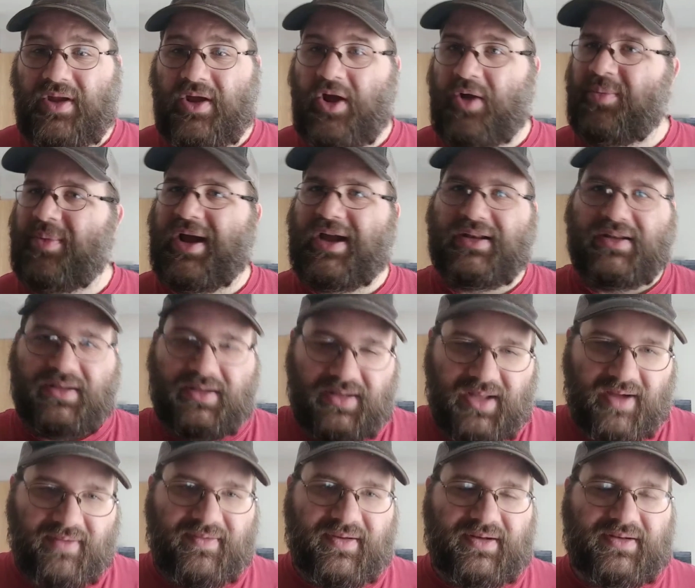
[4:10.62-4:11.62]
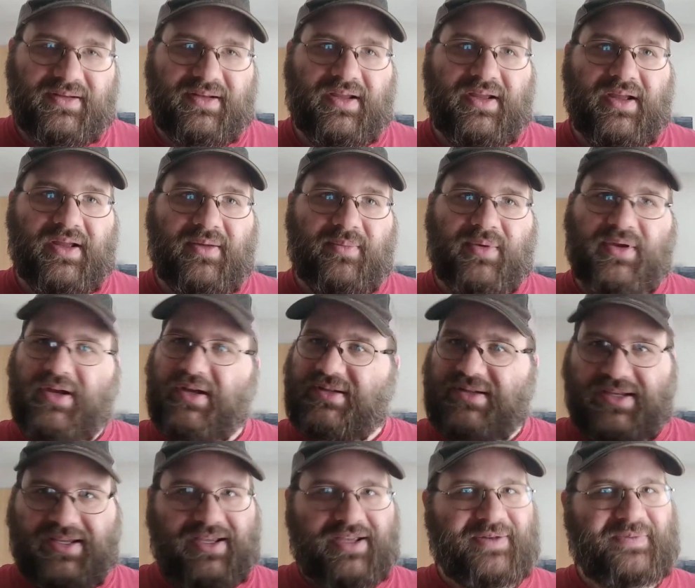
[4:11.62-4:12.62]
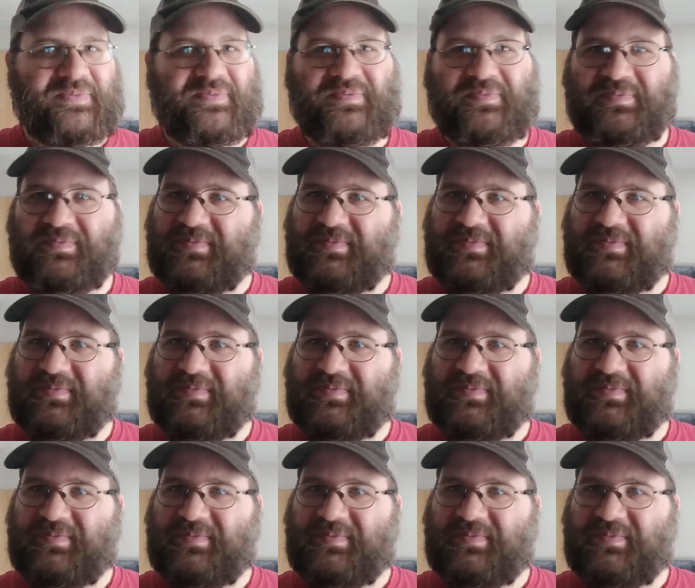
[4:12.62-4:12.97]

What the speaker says: I love it because, again,